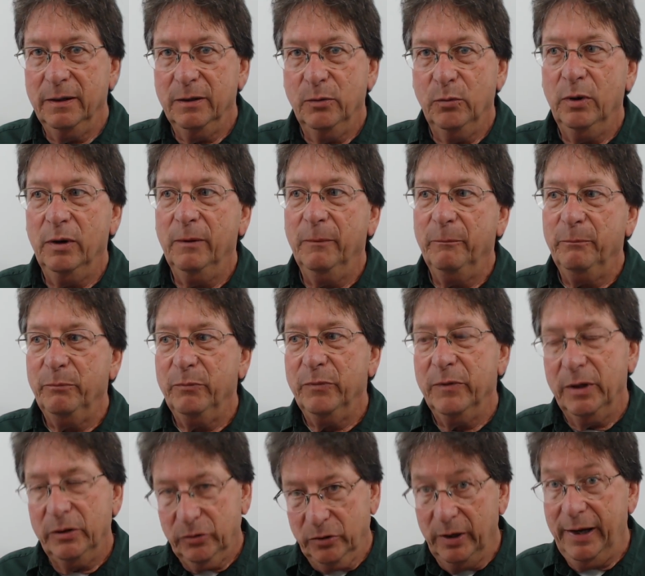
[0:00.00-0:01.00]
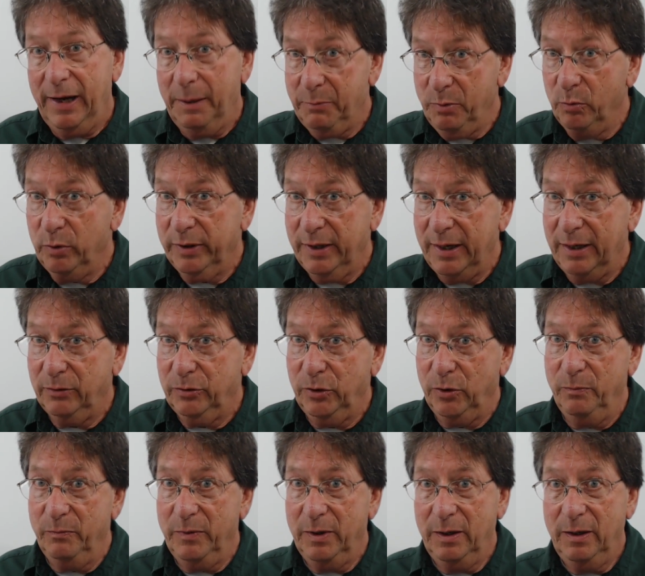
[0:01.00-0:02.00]
Well, it's going to happen with that
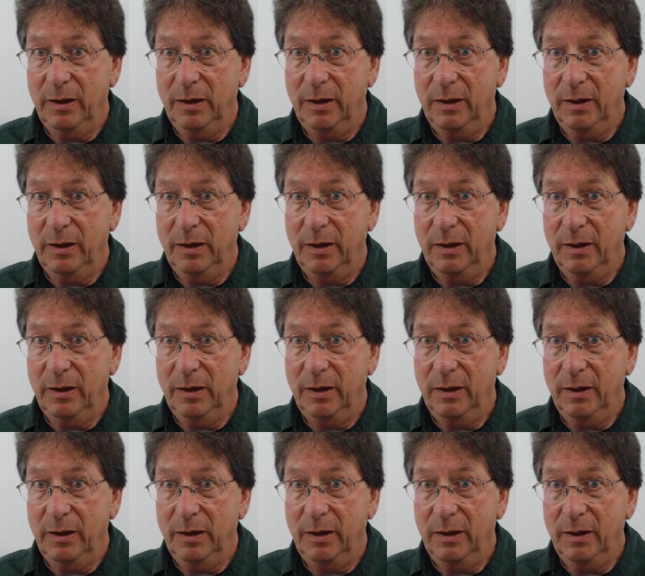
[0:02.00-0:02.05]
too.